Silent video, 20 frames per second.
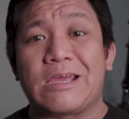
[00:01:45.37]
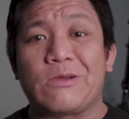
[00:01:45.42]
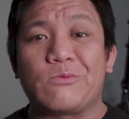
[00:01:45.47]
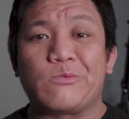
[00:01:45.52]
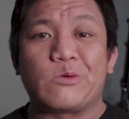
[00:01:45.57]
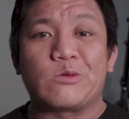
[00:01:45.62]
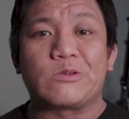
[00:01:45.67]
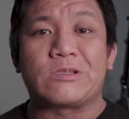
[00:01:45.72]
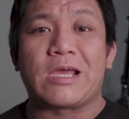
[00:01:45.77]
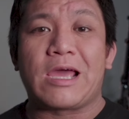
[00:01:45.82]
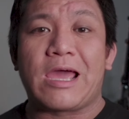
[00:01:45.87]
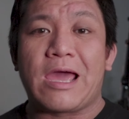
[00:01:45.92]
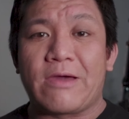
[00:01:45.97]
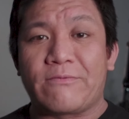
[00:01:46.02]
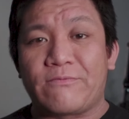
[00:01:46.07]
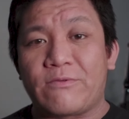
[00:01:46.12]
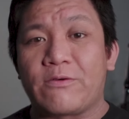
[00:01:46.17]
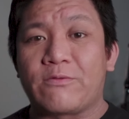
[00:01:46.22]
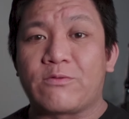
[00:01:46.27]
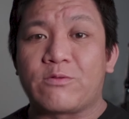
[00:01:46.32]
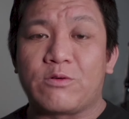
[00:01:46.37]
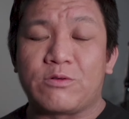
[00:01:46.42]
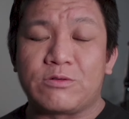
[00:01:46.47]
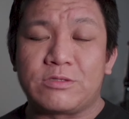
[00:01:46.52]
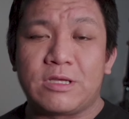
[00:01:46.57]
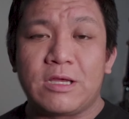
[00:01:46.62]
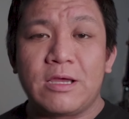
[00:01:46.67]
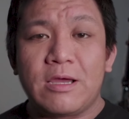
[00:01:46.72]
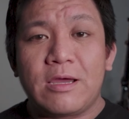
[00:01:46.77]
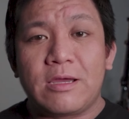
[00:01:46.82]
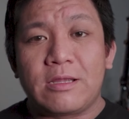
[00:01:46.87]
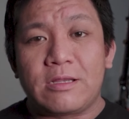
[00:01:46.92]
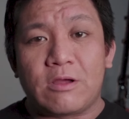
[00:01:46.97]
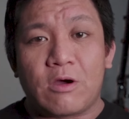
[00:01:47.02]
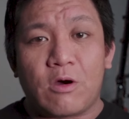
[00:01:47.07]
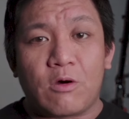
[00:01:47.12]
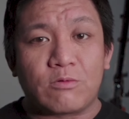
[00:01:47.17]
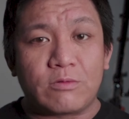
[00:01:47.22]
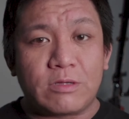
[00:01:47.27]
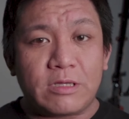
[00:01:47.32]
They would have, of course,
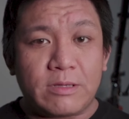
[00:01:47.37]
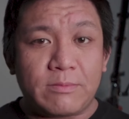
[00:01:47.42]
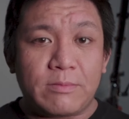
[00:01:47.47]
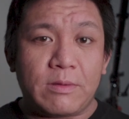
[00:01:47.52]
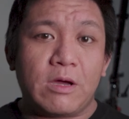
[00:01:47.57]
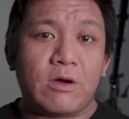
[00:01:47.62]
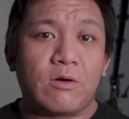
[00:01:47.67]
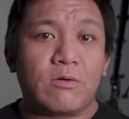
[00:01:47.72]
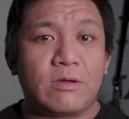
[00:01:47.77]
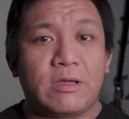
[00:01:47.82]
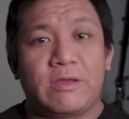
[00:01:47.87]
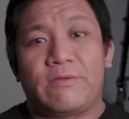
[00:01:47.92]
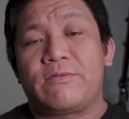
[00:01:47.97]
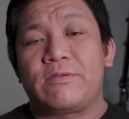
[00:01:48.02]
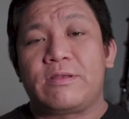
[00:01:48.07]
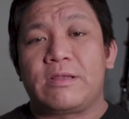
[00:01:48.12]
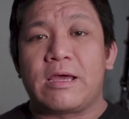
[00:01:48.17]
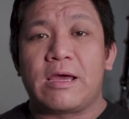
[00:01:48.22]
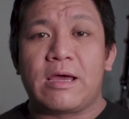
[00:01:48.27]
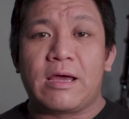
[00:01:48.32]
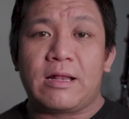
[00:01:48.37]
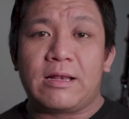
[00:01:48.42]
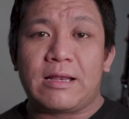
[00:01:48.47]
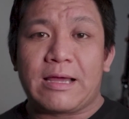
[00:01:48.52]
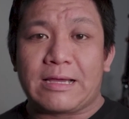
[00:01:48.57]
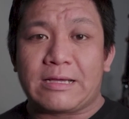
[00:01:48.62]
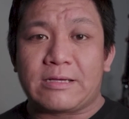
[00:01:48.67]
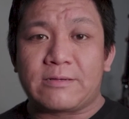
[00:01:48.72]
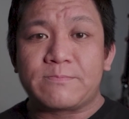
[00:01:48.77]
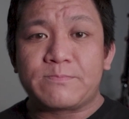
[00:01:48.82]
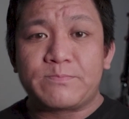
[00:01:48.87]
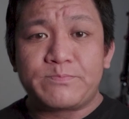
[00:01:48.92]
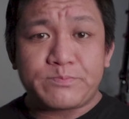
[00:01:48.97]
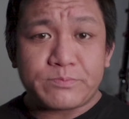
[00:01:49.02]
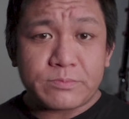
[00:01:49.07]
their own email, even uh, like